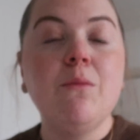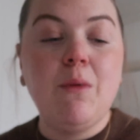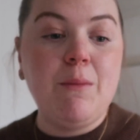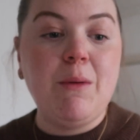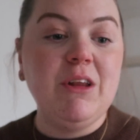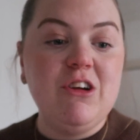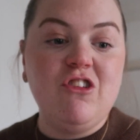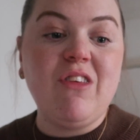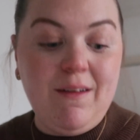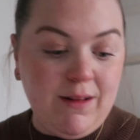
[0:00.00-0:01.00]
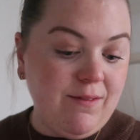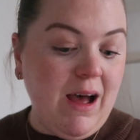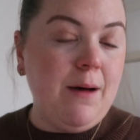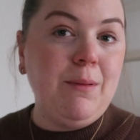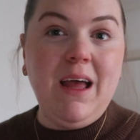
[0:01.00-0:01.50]
when we want to just have the
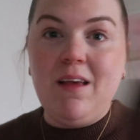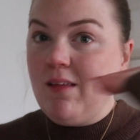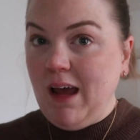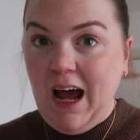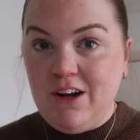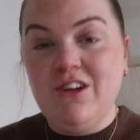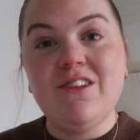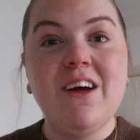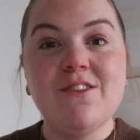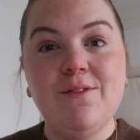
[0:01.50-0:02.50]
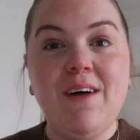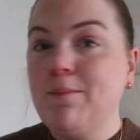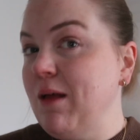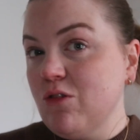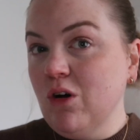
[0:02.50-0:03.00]
fireplace like actually attached to a
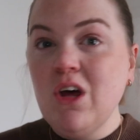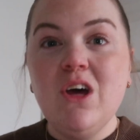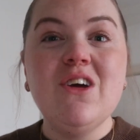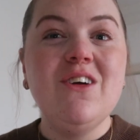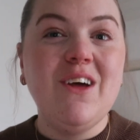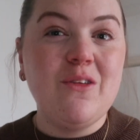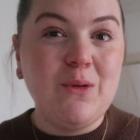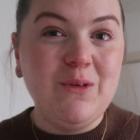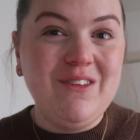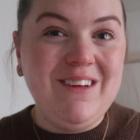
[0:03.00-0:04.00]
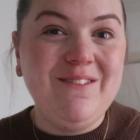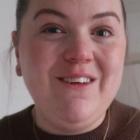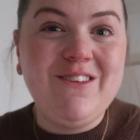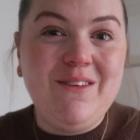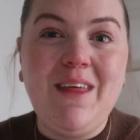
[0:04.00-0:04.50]
fireplace, or who knows what we'll do in the
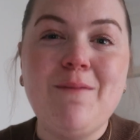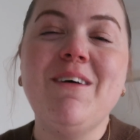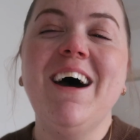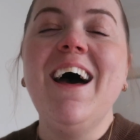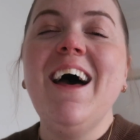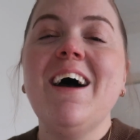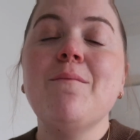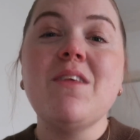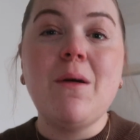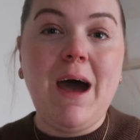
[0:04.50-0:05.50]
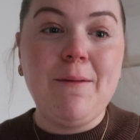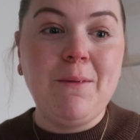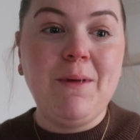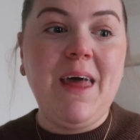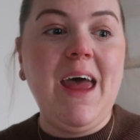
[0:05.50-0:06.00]
future with it. But I'm so happy
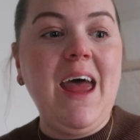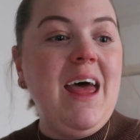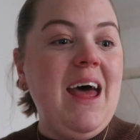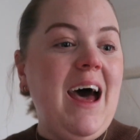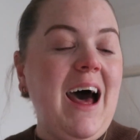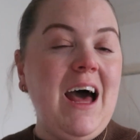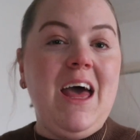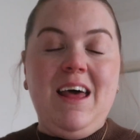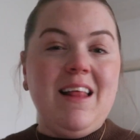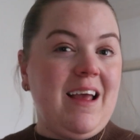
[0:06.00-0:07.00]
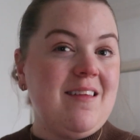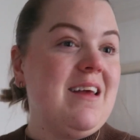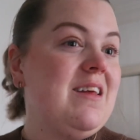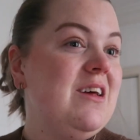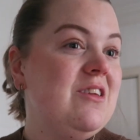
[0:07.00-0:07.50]
with it. Like I
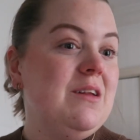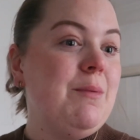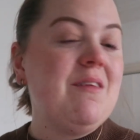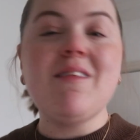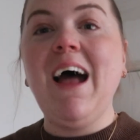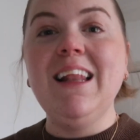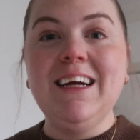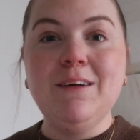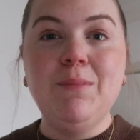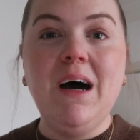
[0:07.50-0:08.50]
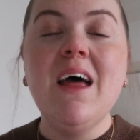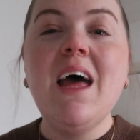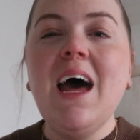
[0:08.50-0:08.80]
said, done a bit of styling, but